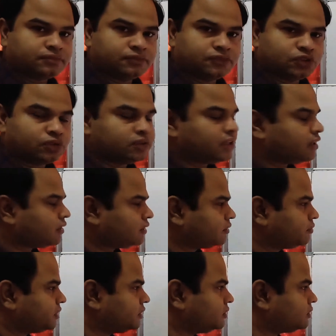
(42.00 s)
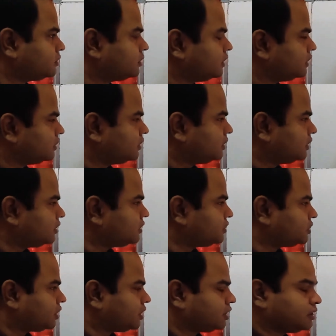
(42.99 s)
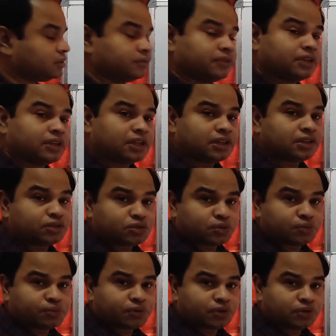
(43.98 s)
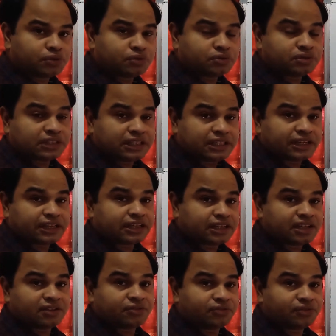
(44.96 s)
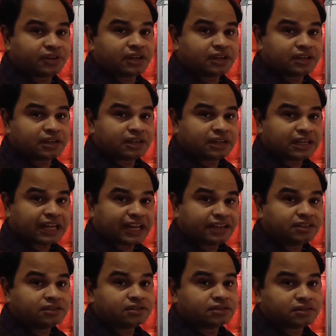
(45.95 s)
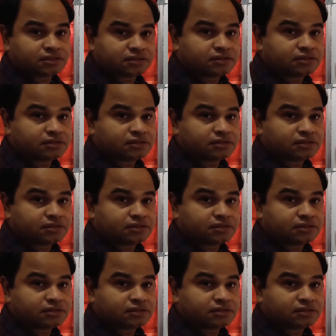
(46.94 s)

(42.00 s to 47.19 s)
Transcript: So that means this charge will also produce electric field lines.